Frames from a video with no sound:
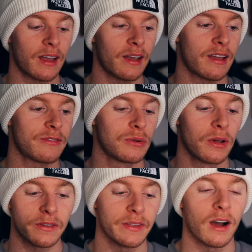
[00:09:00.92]
uh, if you
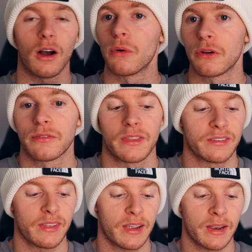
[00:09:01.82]
look at the artwork for
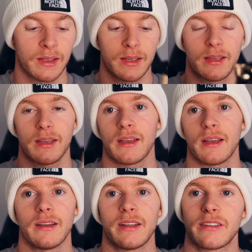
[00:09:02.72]
this thing,
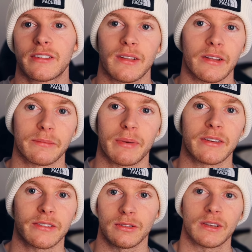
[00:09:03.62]
uh, it's like
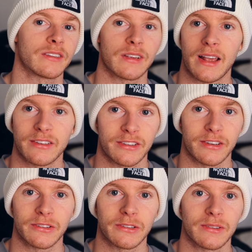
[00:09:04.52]
based on like
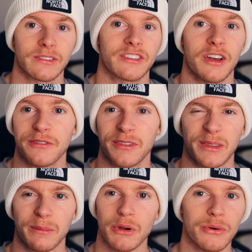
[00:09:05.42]
celestial stuff,
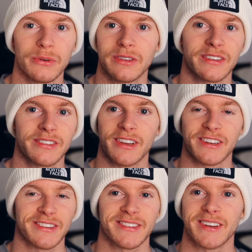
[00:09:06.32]
like the moon and the sun
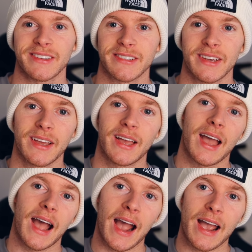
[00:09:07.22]
and stars
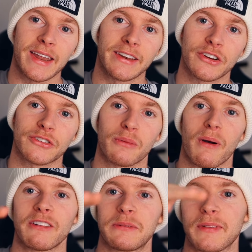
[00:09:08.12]
and it just
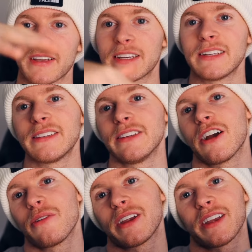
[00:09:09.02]
reminds me of like an
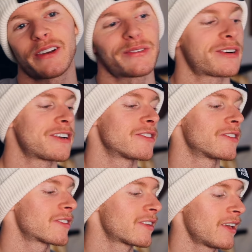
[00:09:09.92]
easygoing kind of
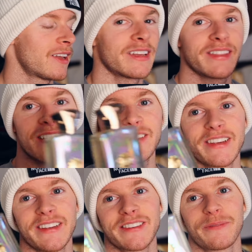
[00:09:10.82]
fragrance. This
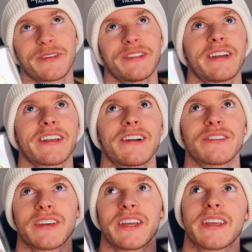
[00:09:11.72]
is something like I
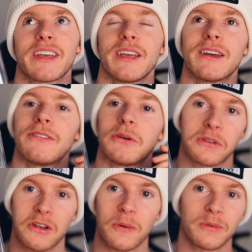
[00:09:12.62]
think if you were
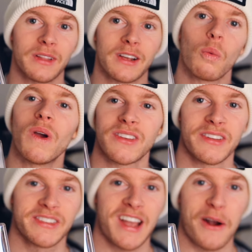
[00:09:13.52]
to go up to like a
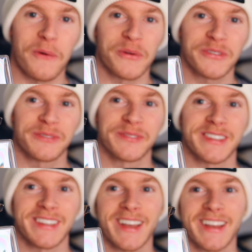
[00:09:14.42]
wizard's tower or something
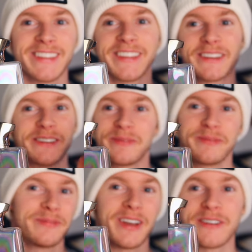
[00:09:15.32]
like that in like a,
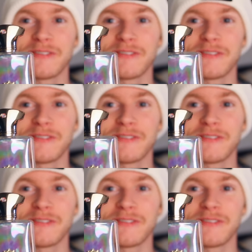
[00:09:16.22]
a